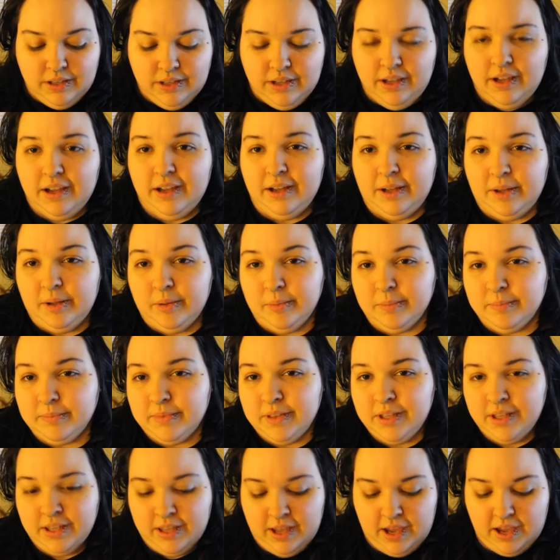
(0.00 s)
Um,
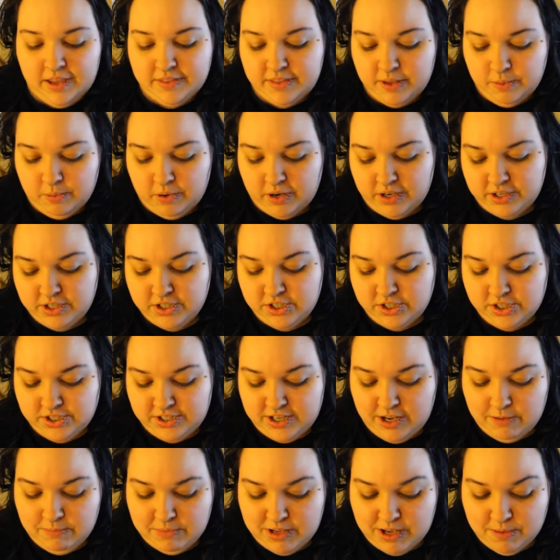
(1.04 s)
had they wanted to just
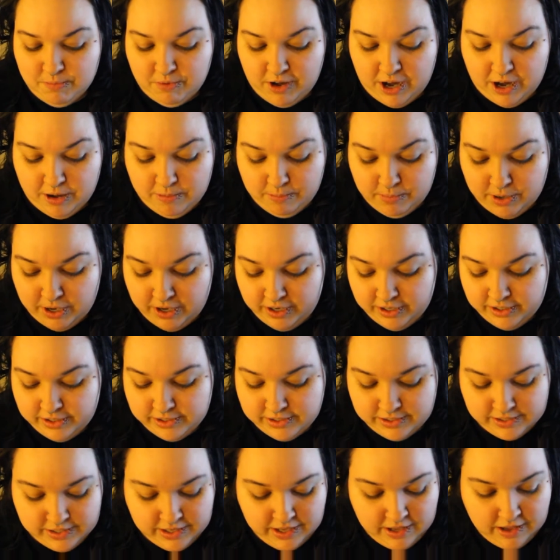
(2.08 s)
send me a brown
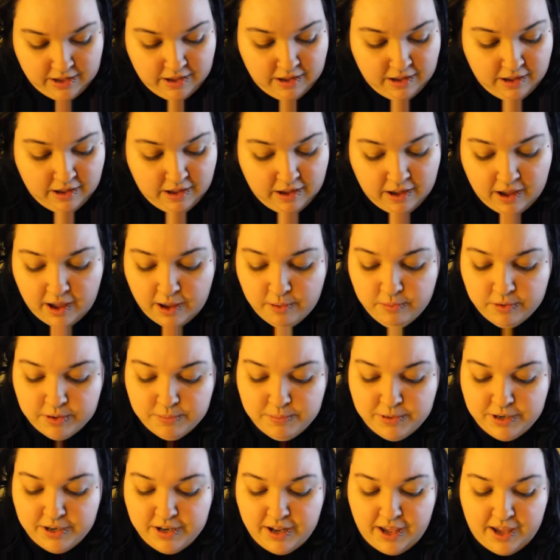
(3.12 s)
box, I would have
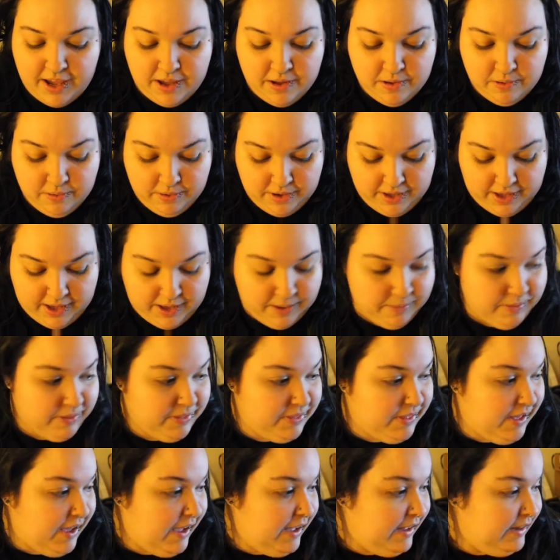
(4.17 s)
been a-okay with
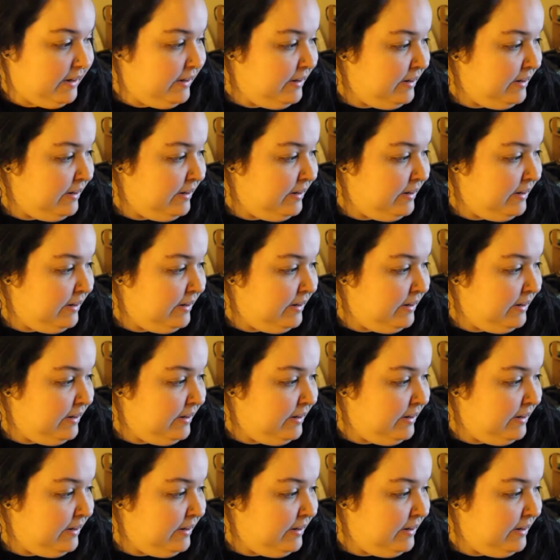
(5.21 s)
that.